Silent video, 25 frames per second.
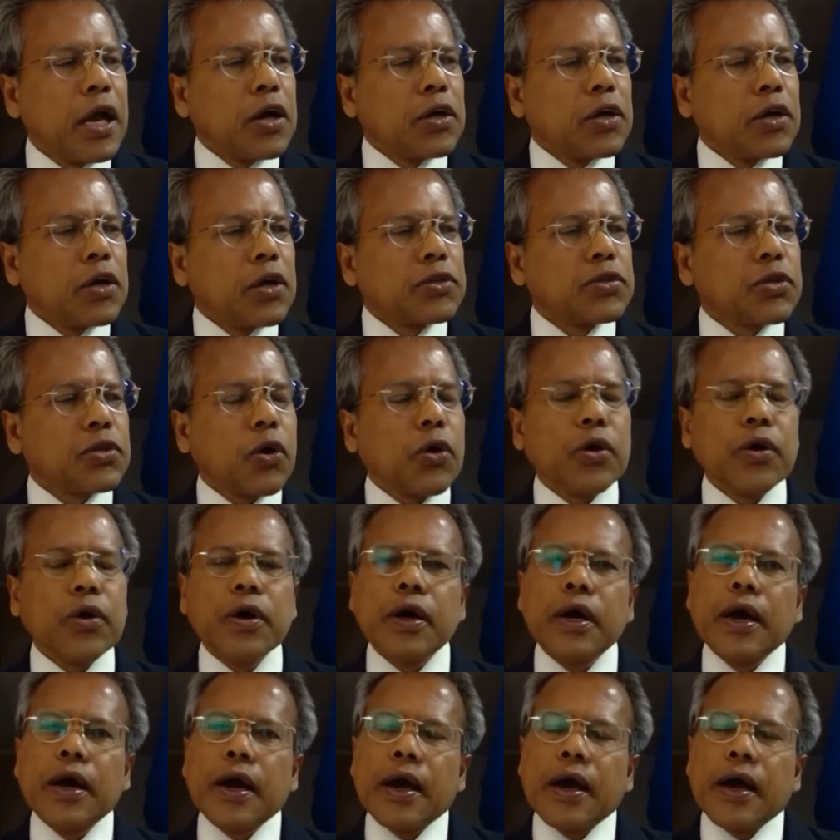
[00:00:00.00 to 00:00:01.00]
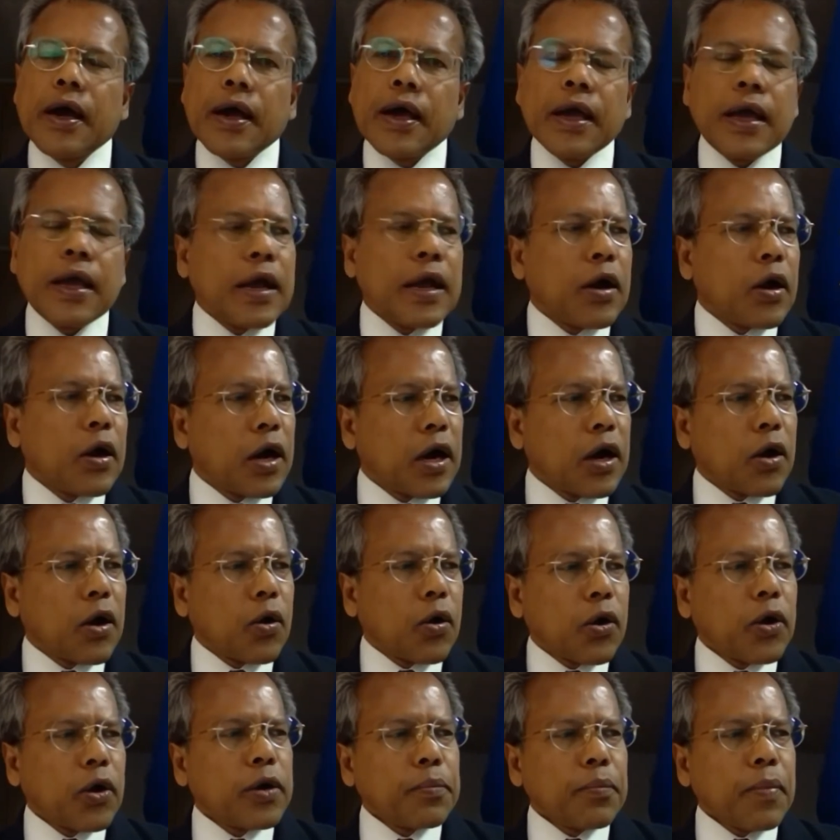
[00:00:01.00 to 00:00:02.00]
So uh,
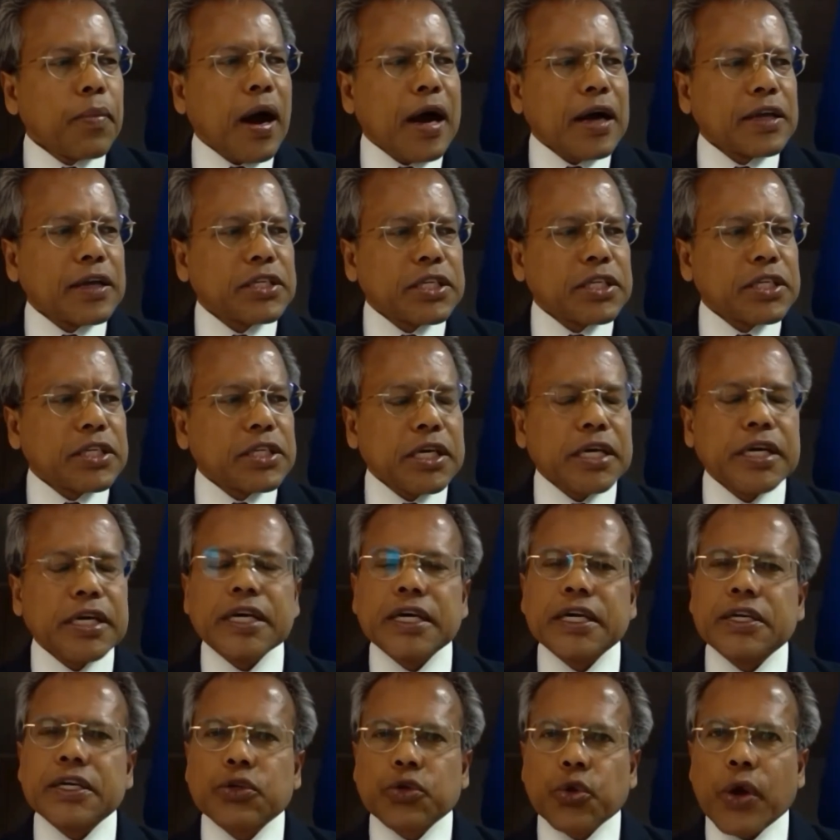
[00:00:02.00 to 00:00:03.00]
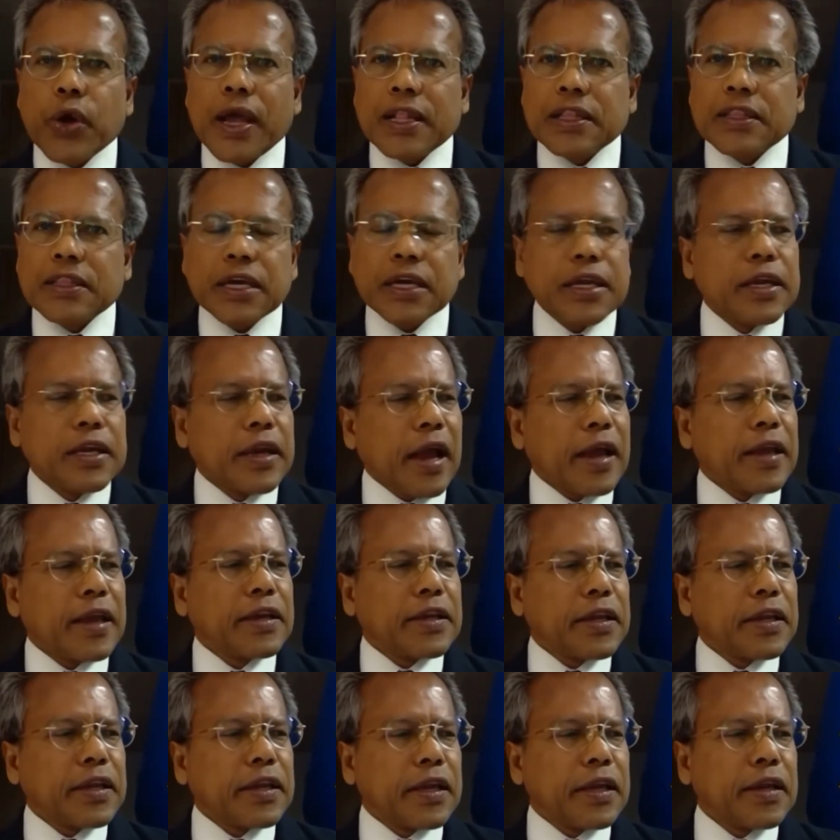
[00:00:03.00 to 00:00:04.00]
on March uh, 12,
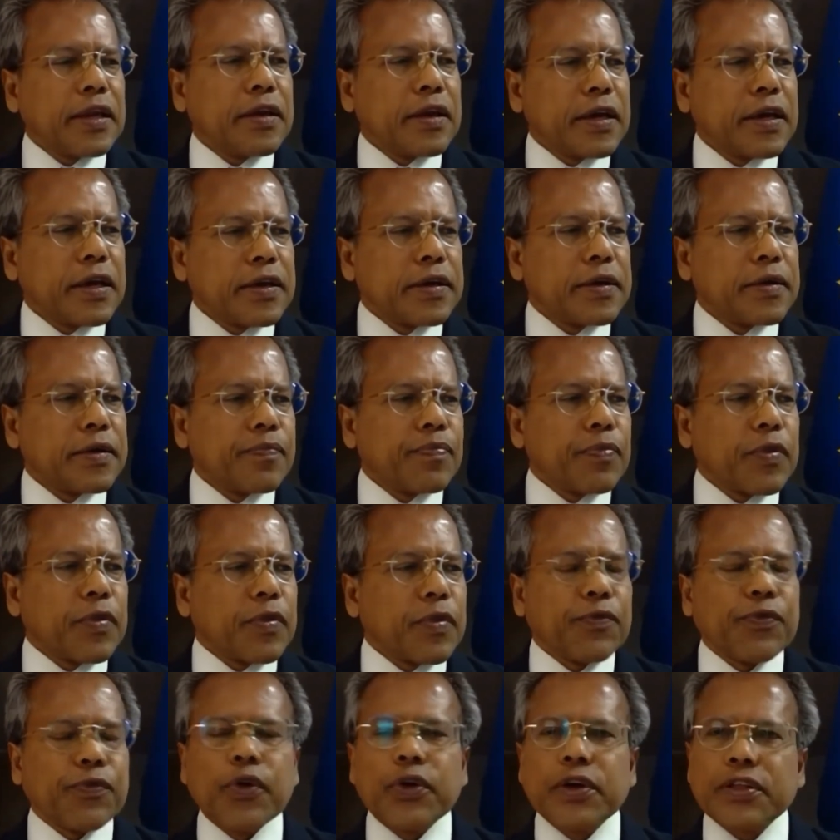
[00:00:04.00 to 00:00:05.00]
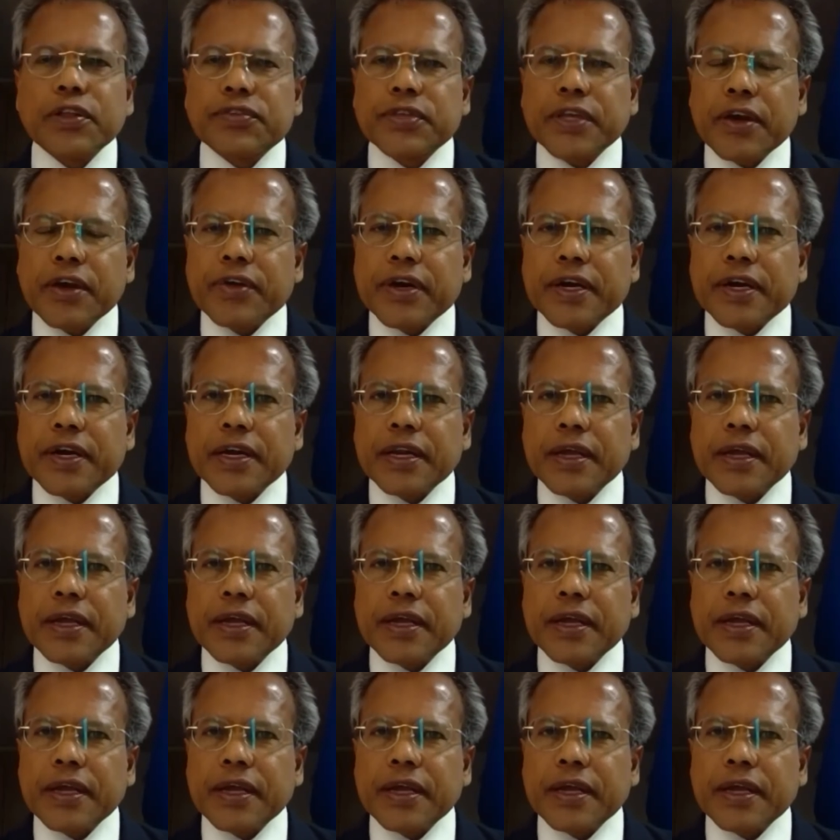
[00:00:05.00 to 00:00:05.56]
19, uh, 47,